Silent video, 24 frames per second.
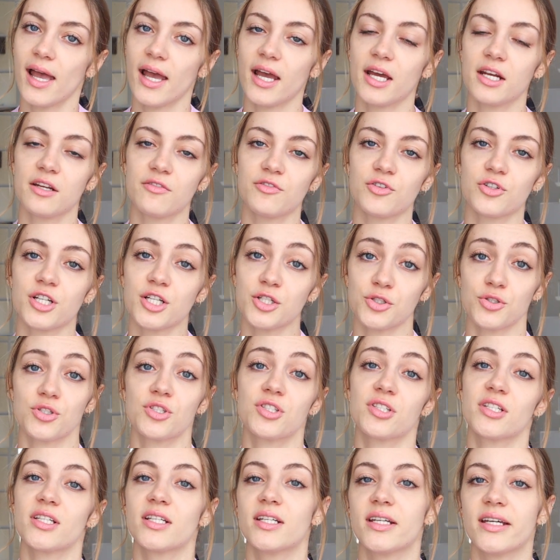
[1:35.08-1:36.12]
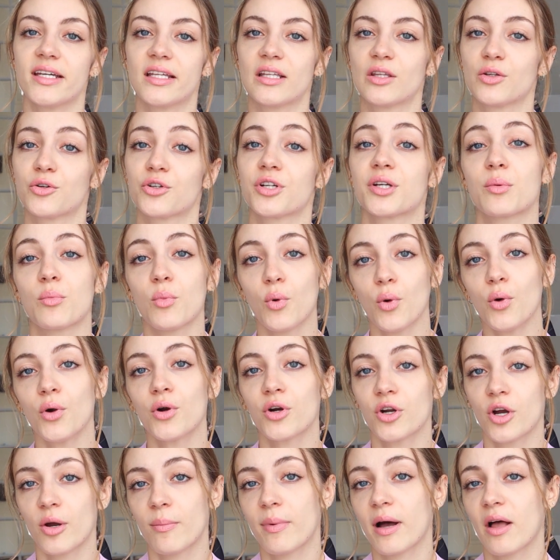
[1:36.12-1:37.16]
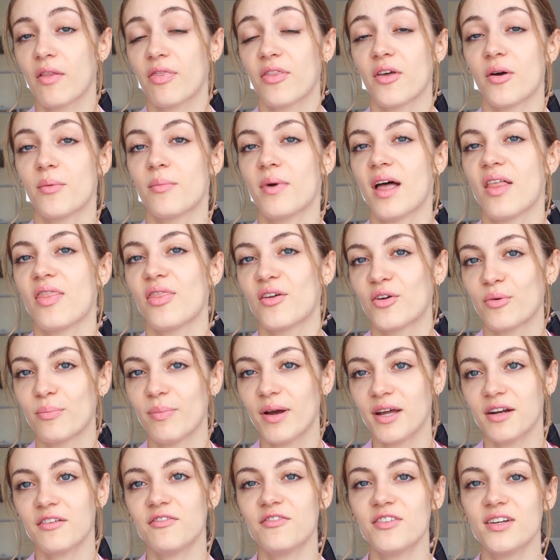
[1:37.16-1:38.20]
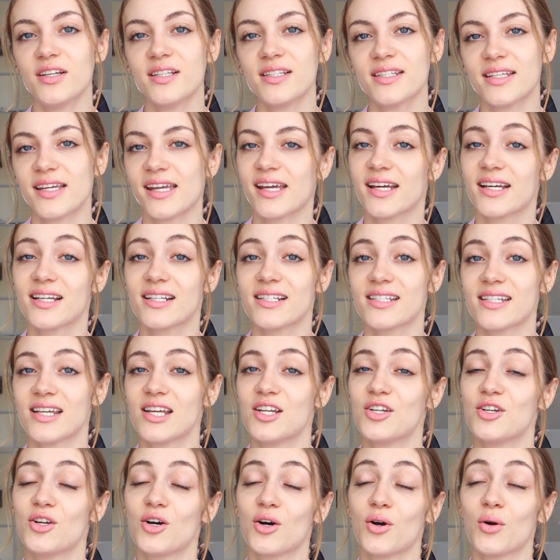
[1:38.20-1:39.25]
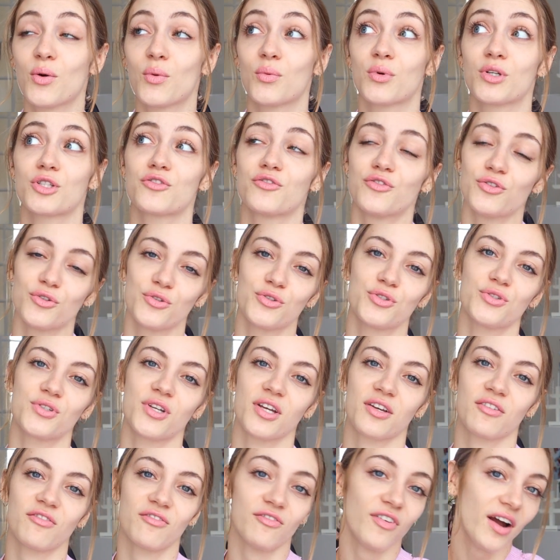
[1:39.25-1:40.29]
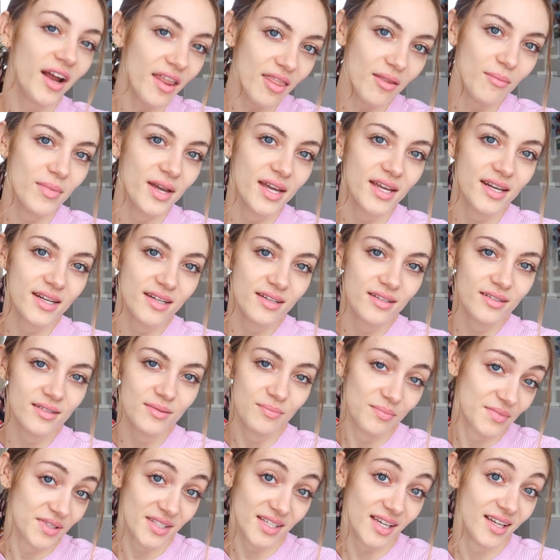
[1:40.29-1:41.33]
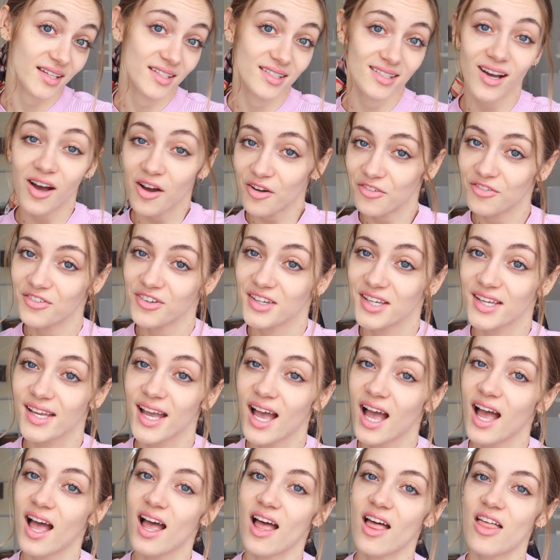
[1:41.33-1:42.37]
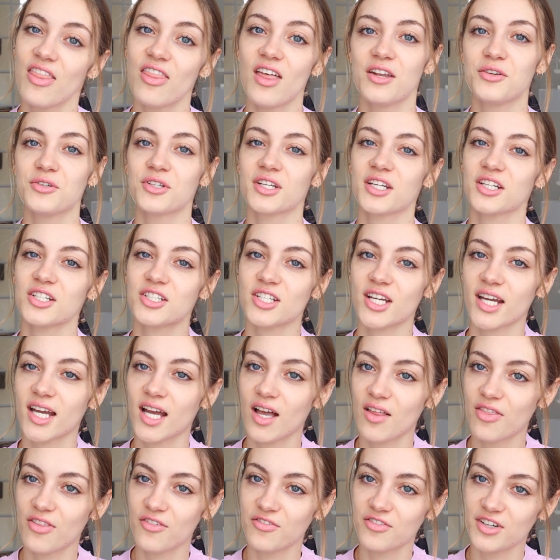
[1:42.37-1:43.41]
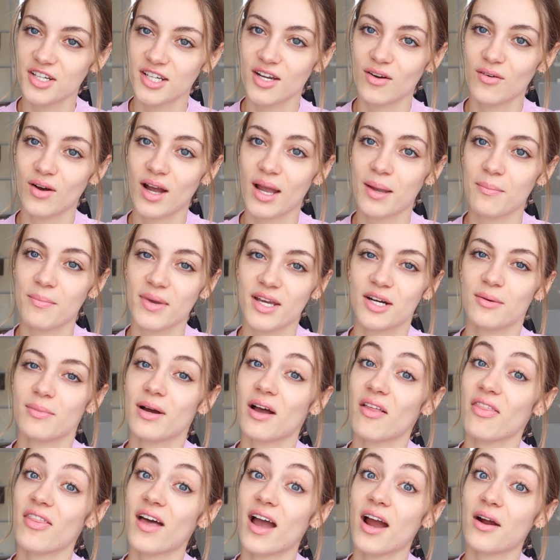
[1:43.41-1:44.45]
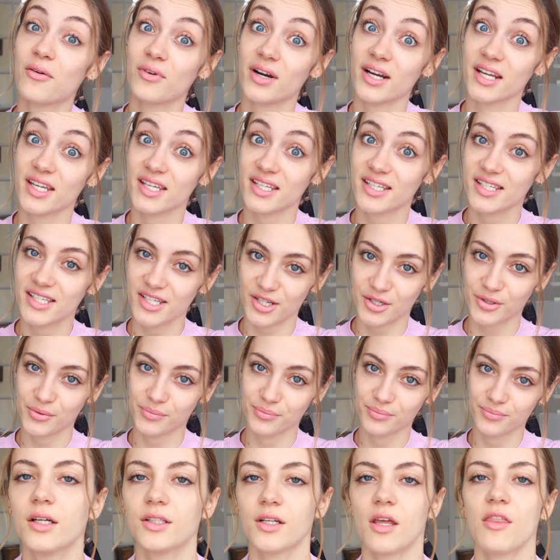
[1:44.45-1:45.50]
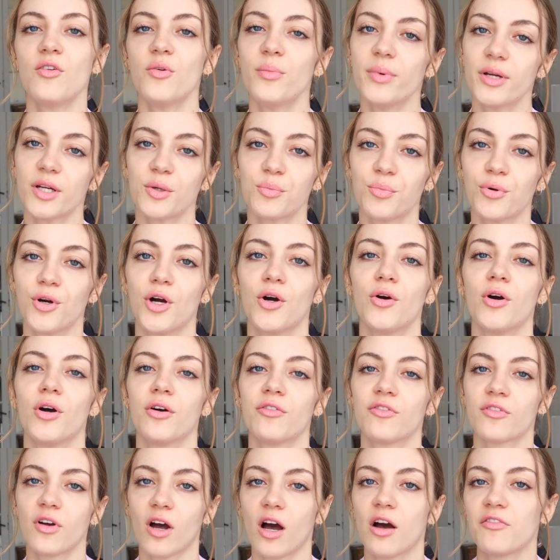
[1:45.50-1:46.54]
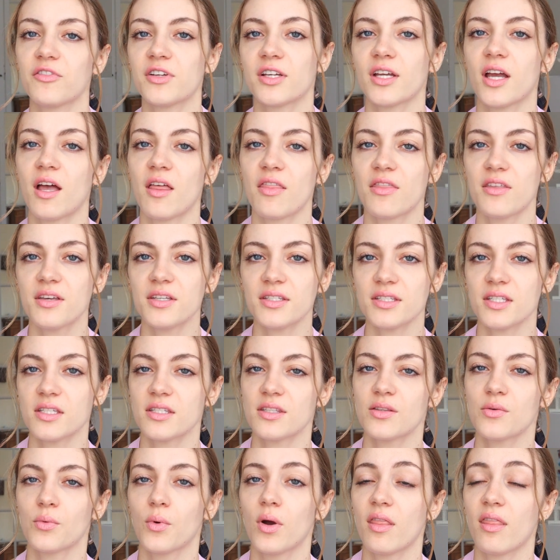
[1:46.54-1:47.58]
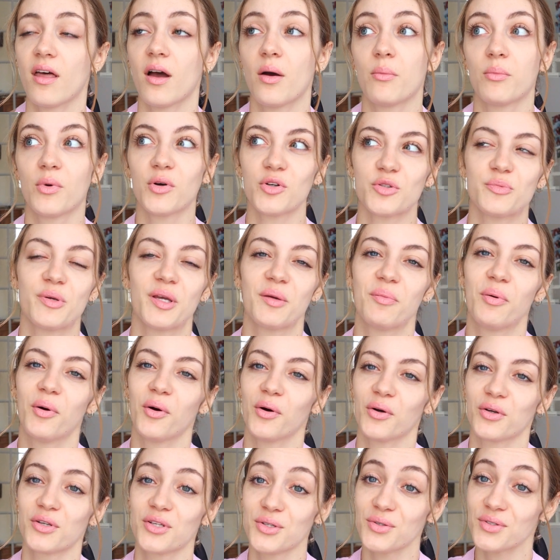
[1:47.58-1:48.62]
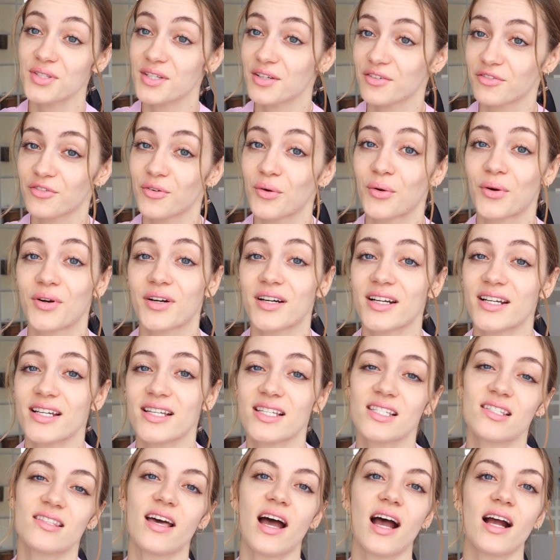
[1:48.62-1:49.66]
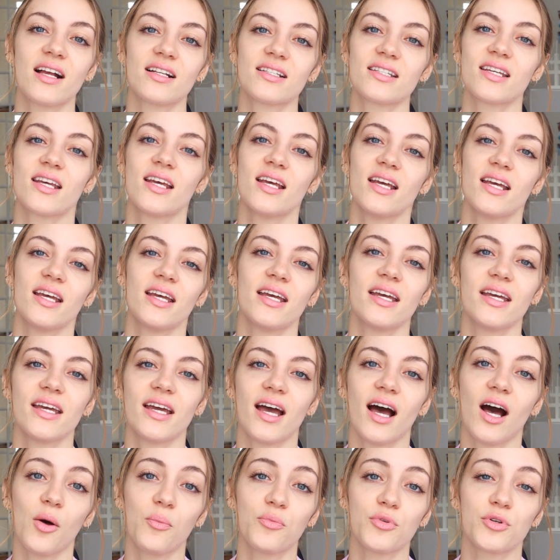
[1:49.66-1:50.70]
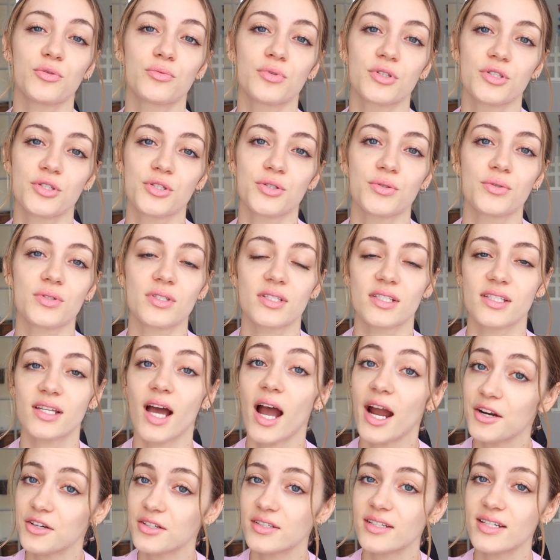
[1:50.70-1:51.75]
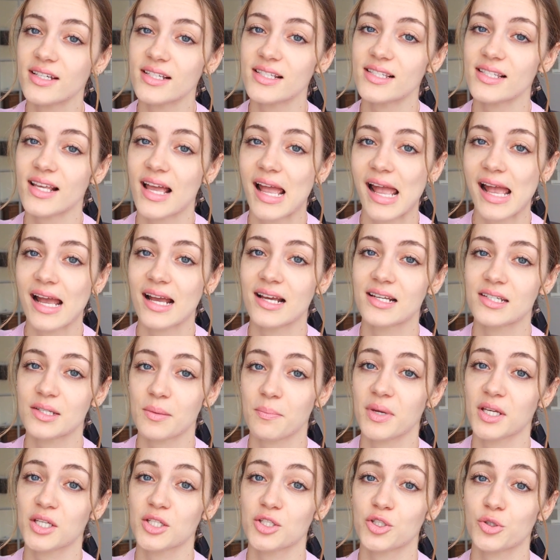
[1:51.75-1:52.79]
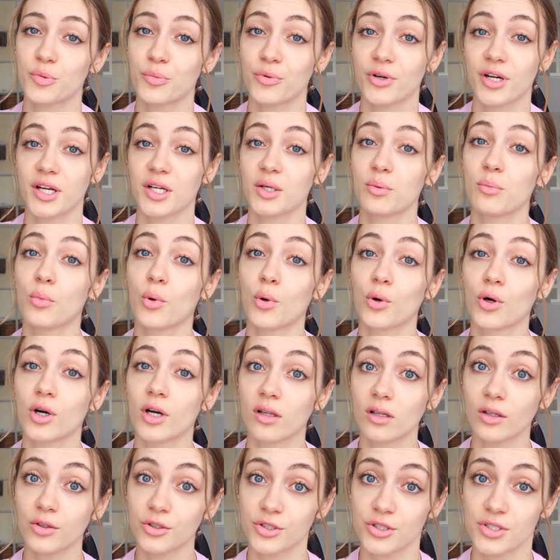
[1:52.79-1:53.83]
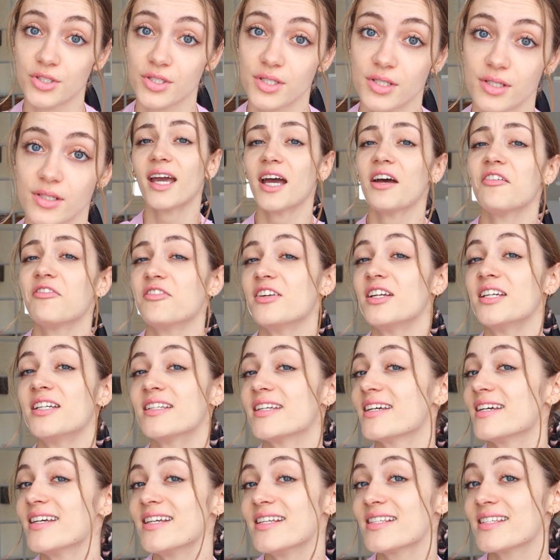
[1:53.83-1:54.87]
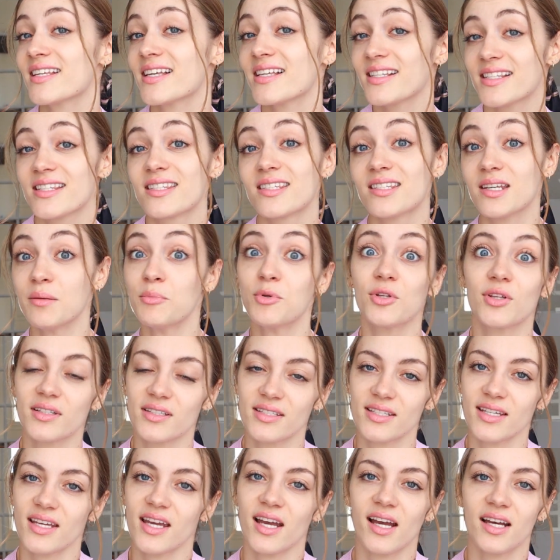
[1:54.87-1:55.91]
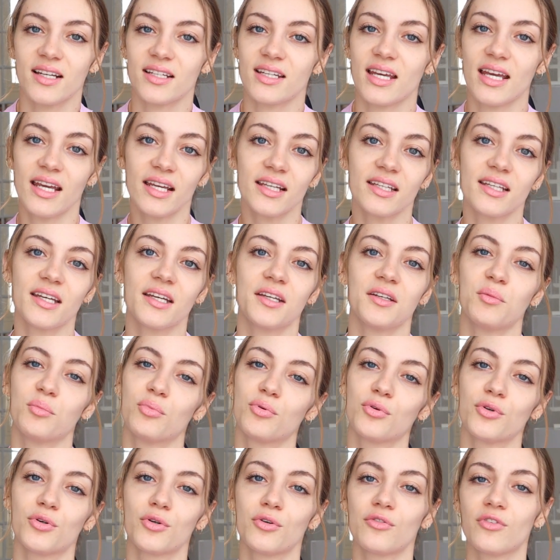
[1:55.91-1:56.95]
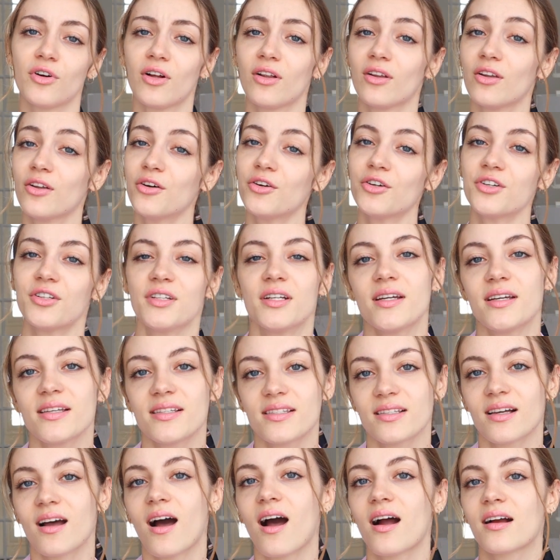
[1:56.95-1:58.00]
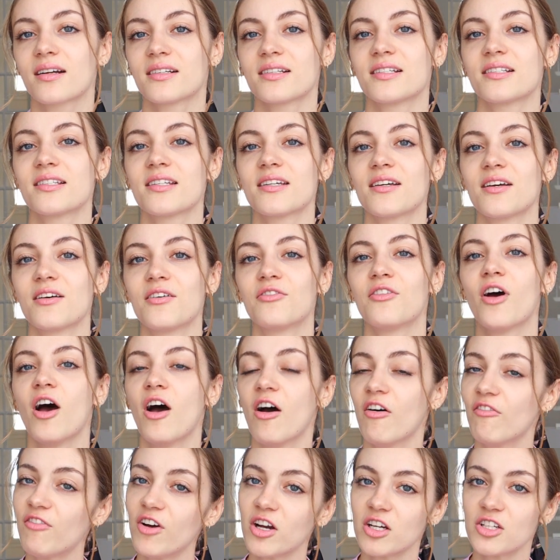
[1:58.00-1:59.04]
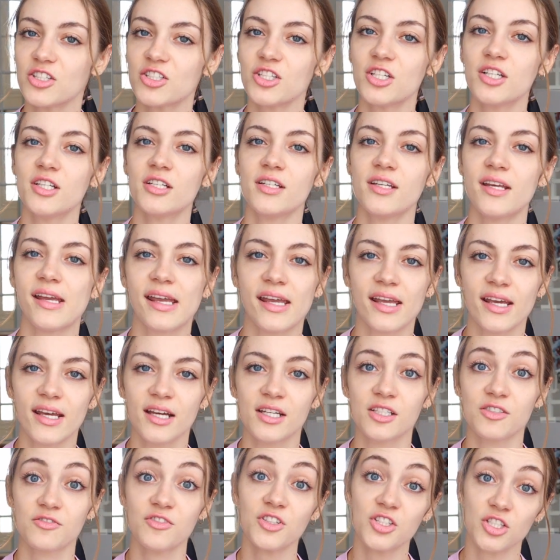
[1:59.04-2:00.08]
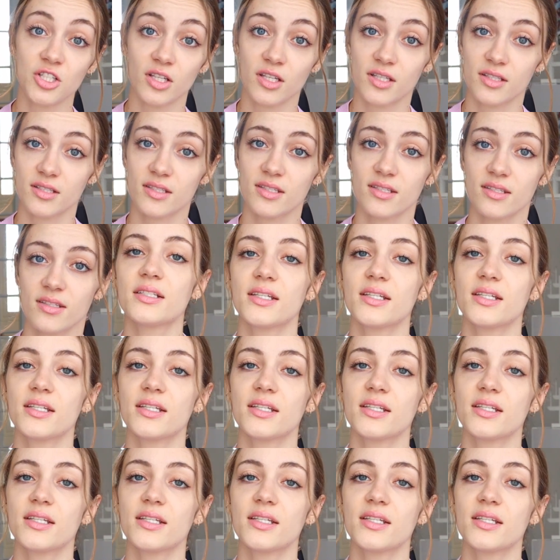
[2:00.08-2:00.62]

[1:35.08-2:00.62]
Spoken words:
And if you're interested in learning more about them and their benefits and know which foods you can find them in besides coffee, then you can check out the video I made about that right here. Another big pro of coffee, and this is the one that most people use it for, is that it helps reduce tiredness and makes your brain more alert. Caffeine is a stimulant and it can improve alertness, cognitive function, and vigilance.